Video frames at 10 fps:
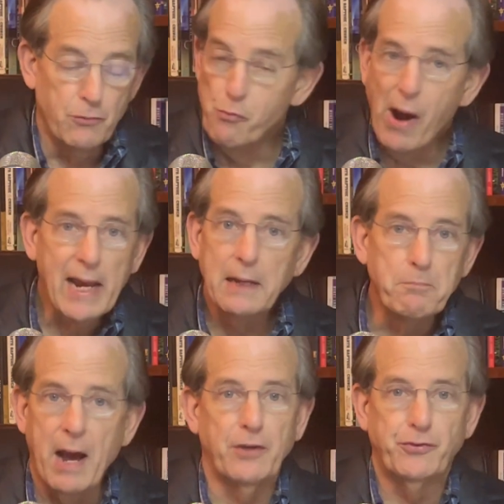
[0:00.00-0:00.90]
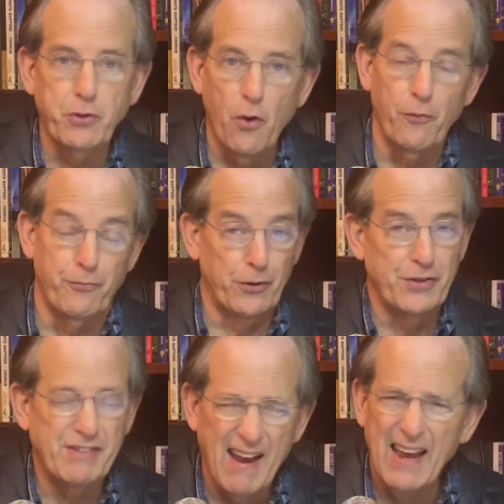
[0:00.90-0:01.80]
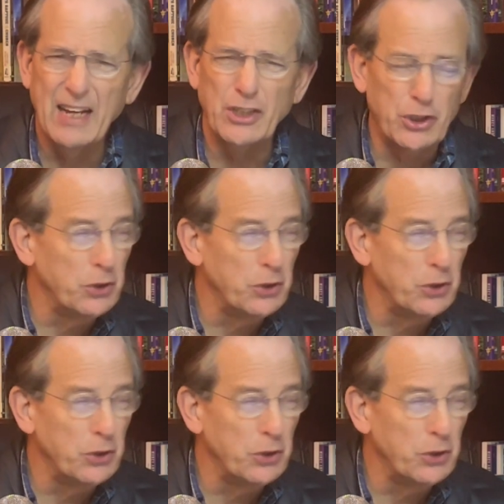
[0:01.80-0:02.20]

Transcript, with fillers: rang in my soul for days.